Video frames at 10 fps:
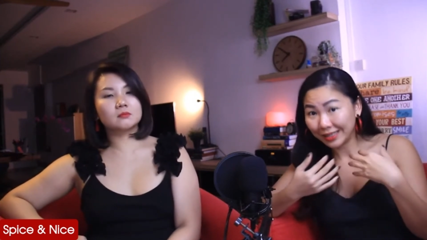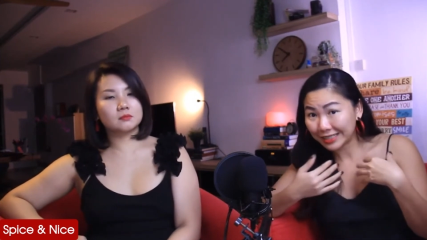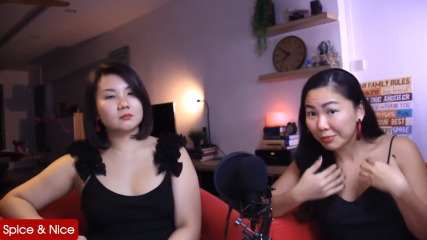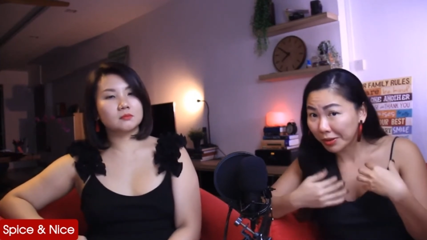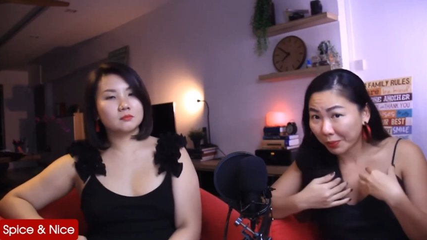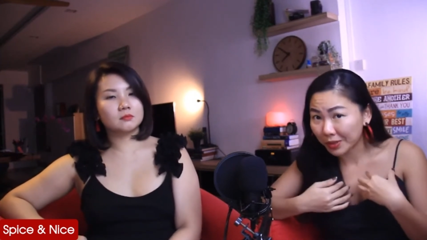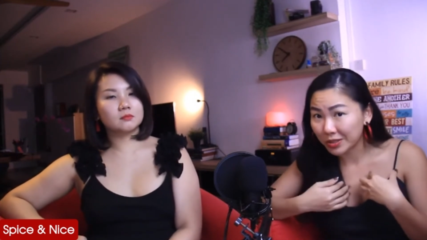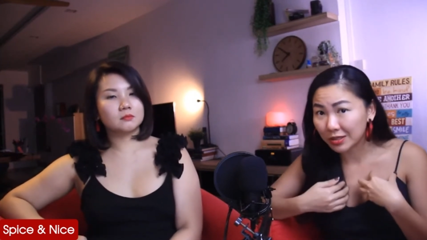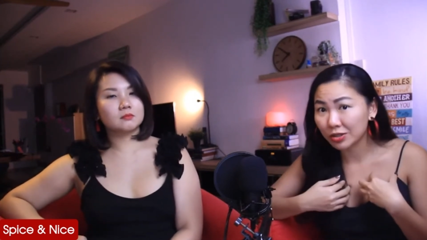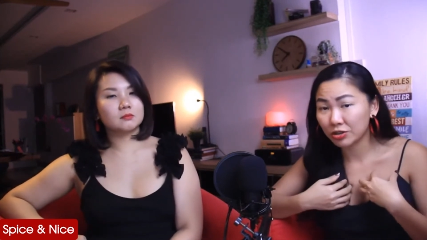Speaker 1: that's my
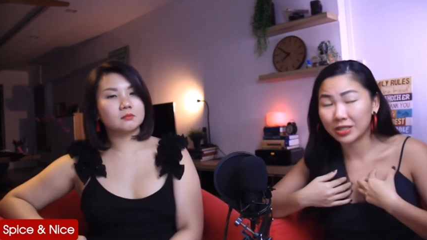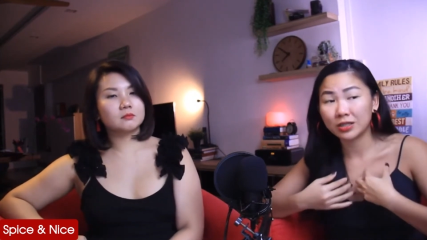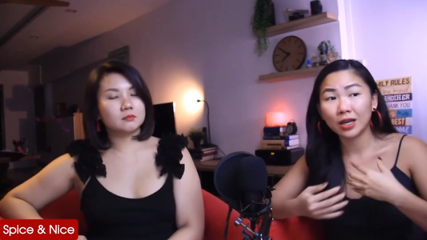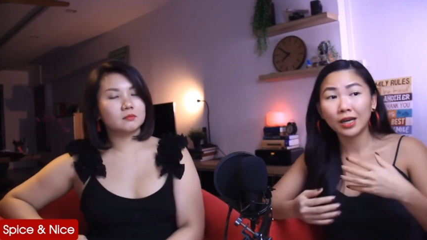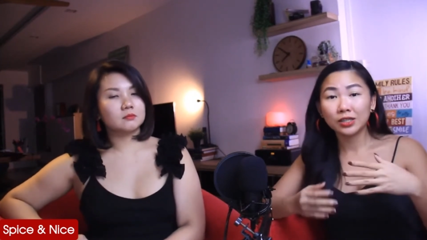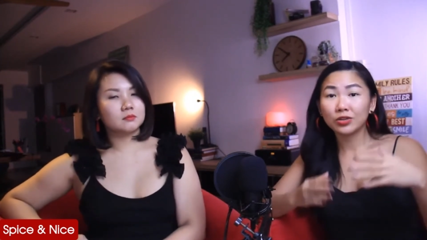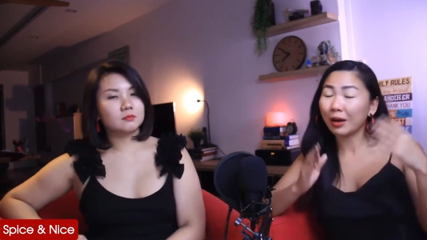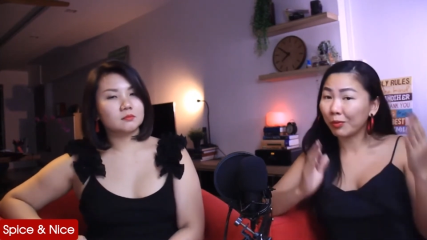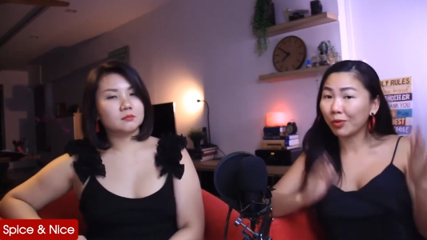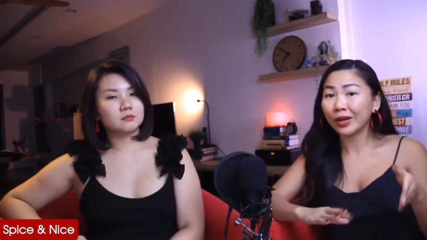personal choice so
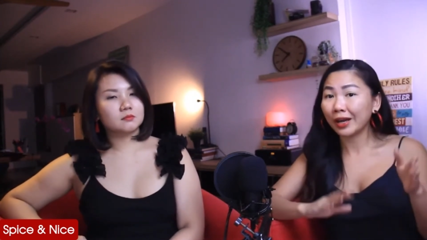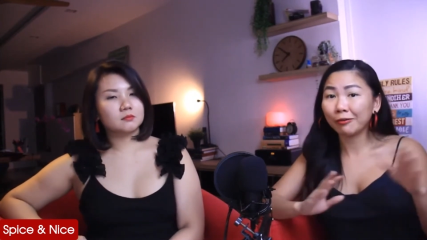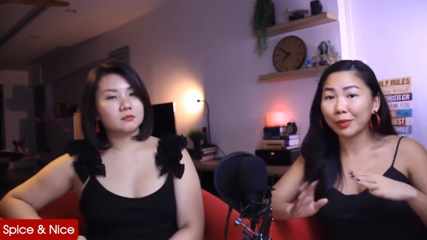i'm okay with